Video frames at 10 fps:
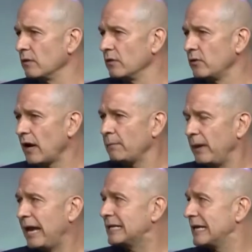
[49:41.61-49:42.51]
they're not
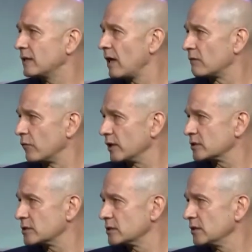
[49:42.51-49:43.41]
paid to take a lot of
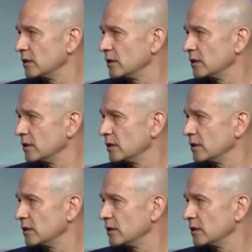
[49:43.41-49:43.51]
risks.